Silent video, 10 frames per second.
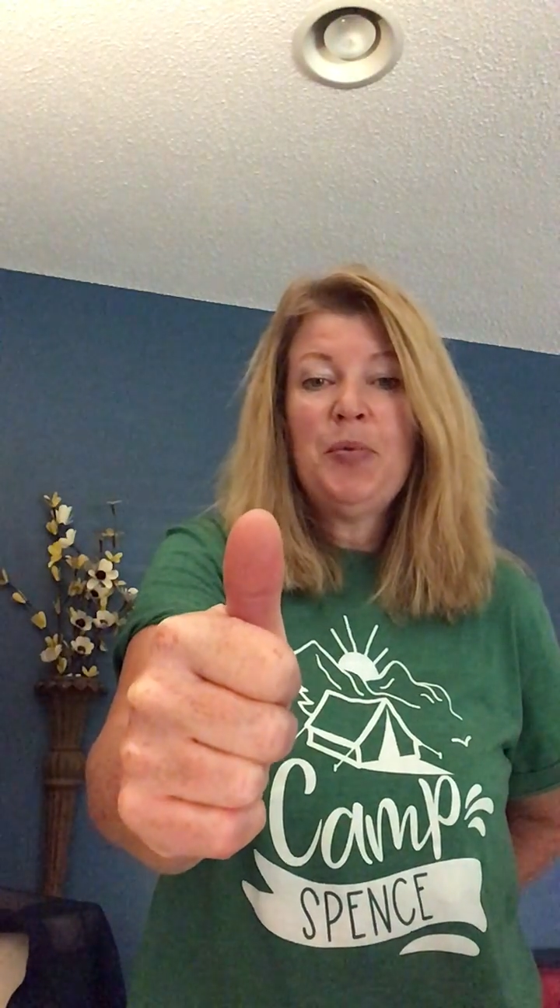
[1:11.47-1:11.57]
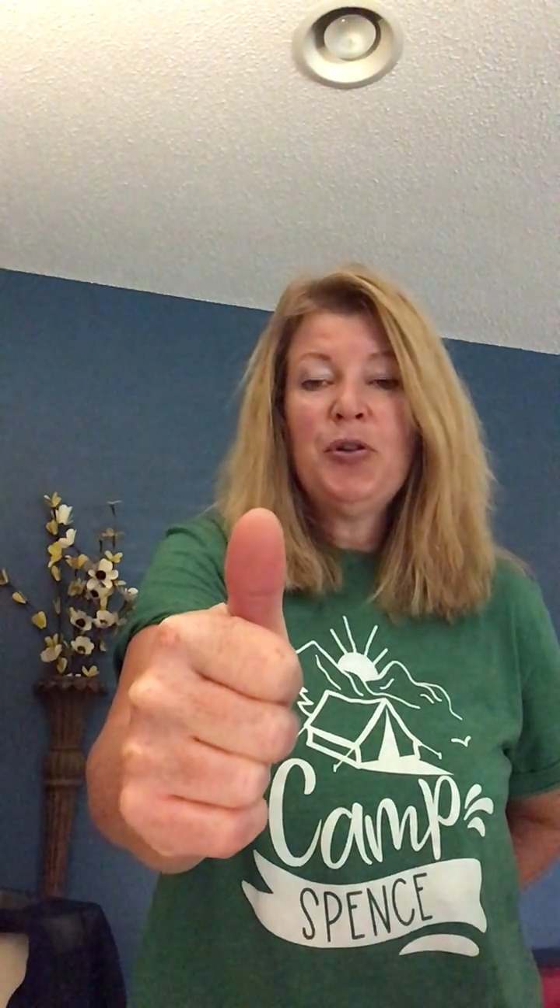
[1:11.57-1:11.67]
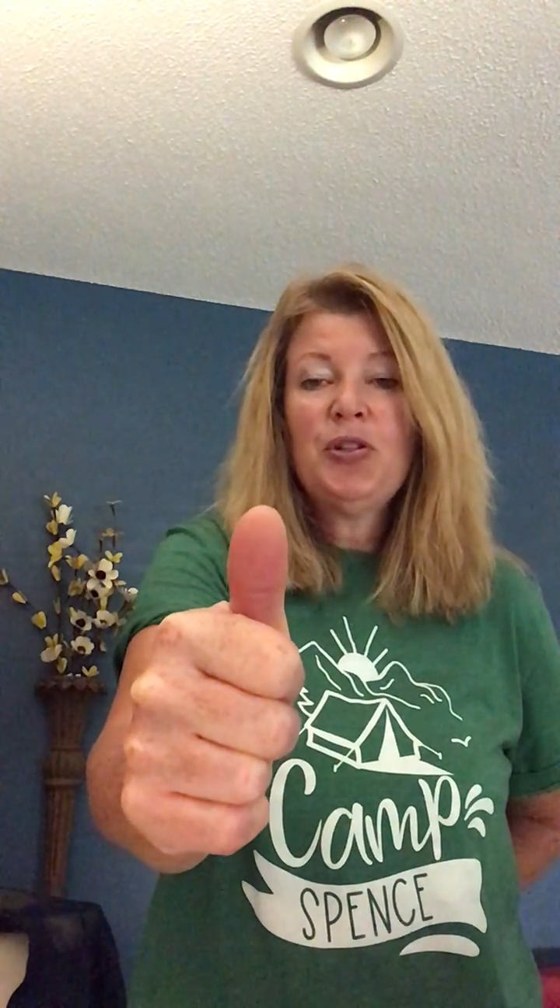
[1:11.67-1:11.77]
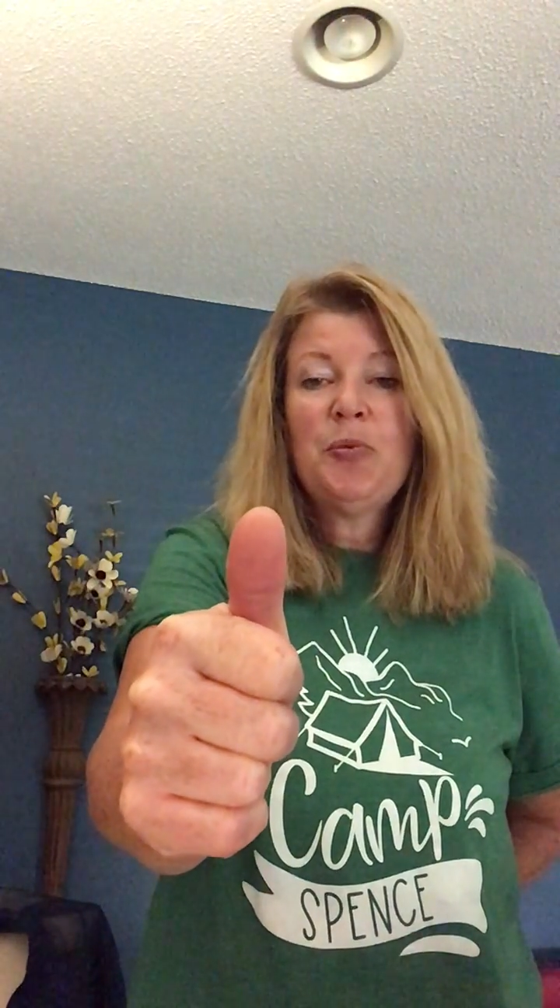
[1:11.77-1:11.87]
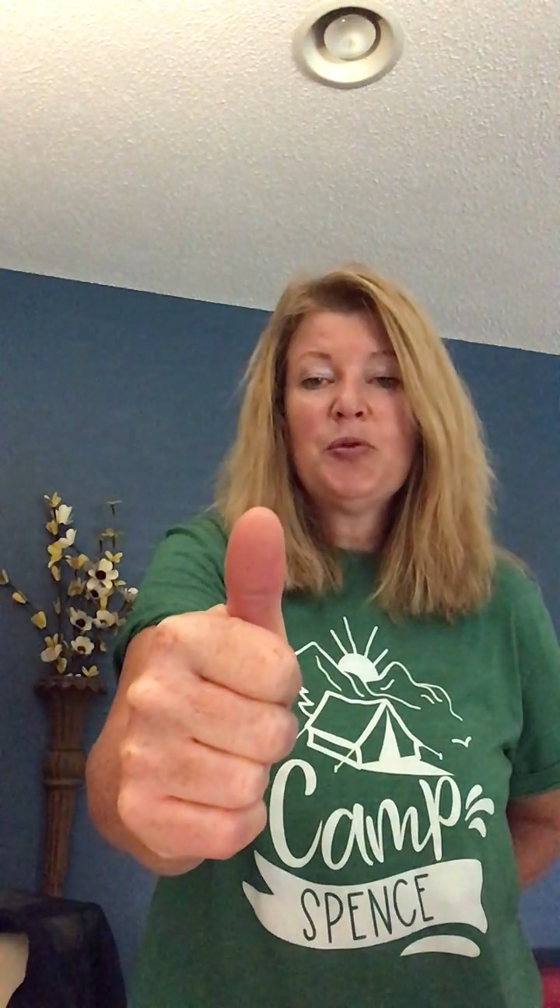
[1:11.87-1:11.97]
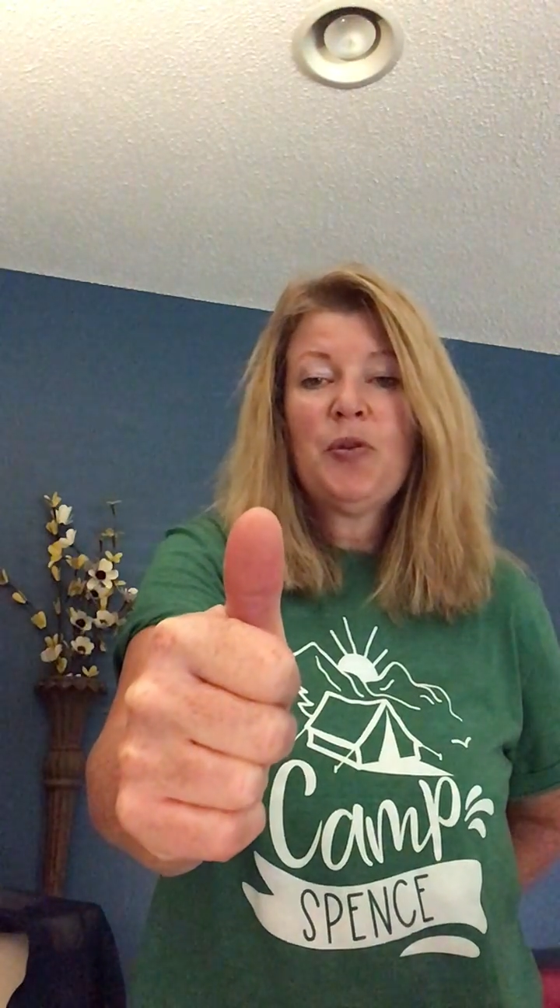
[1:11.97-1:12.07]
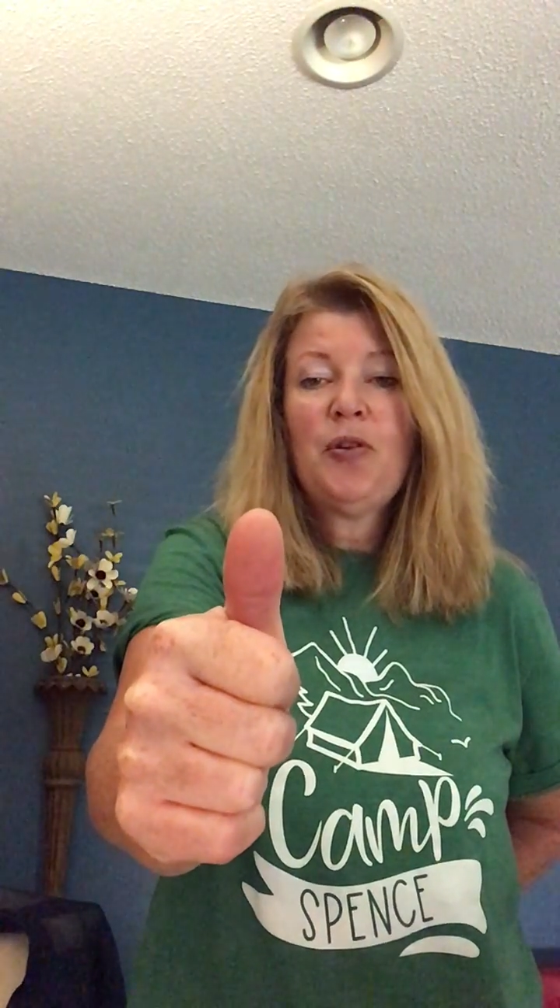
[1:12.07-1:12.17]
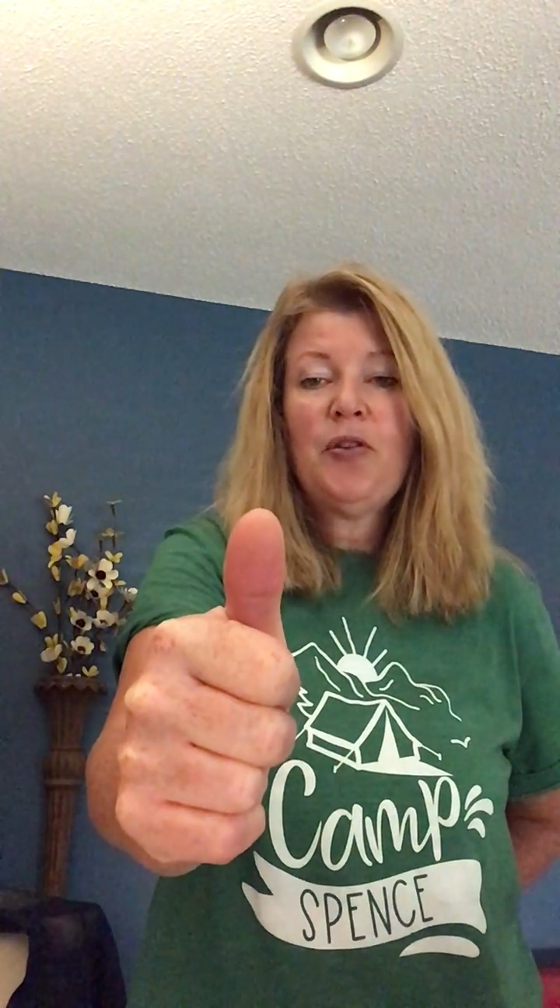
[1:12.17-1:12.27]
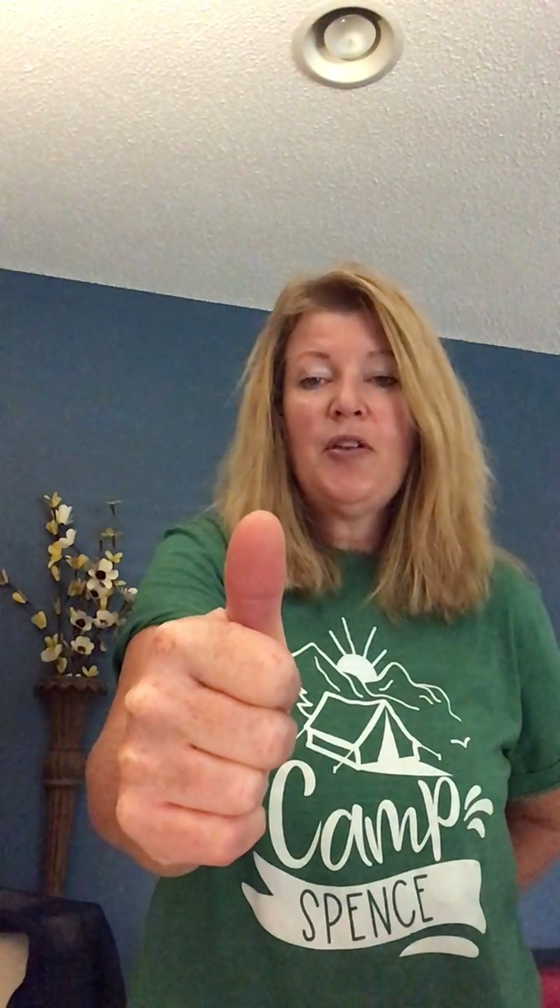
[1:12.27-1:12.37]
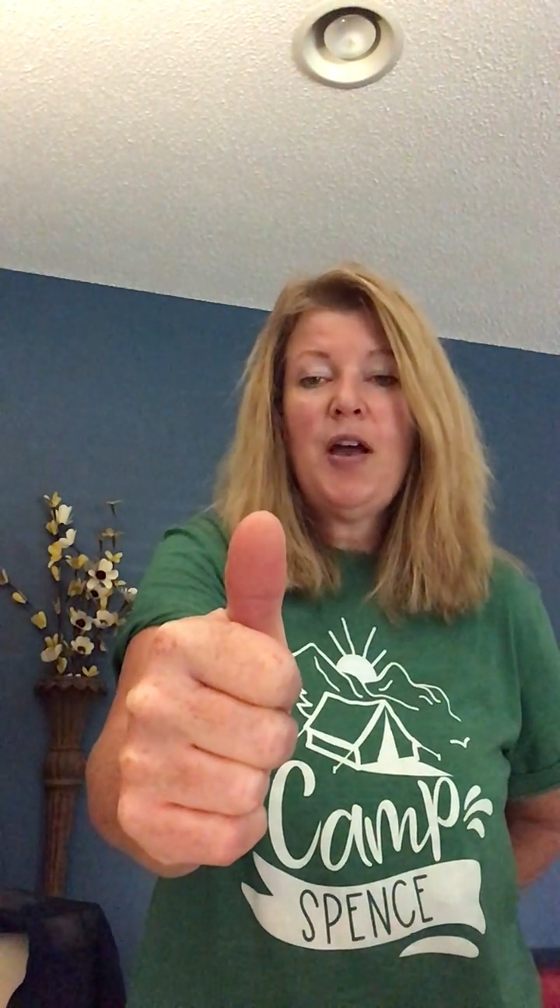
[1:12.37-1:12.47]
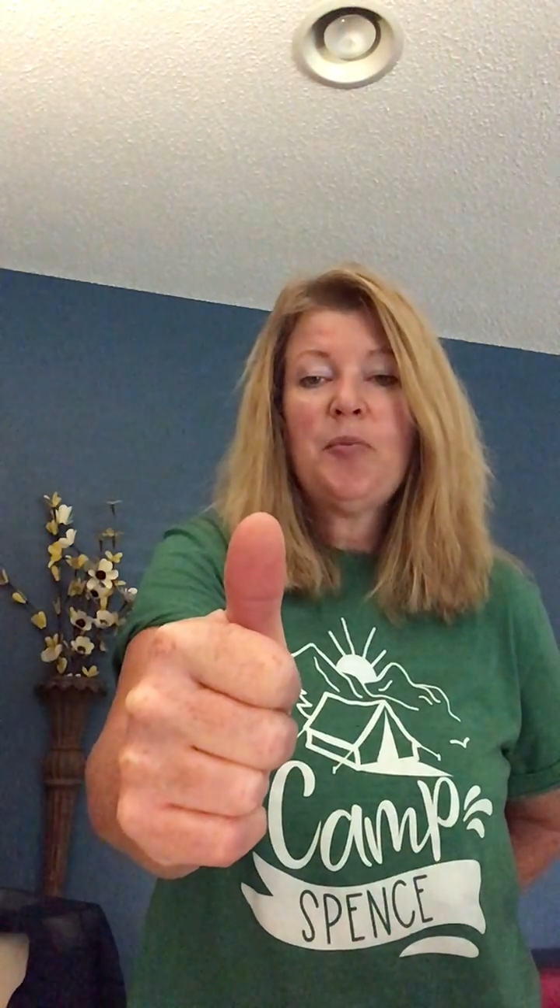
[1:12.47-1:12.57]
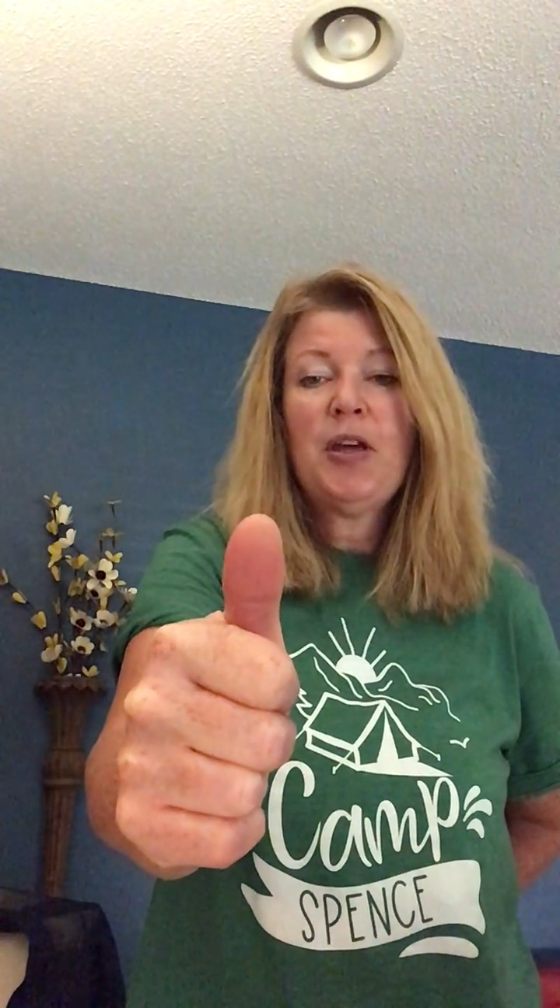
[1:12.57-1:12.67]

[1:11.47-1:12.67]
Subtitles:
push-ups with your thumb.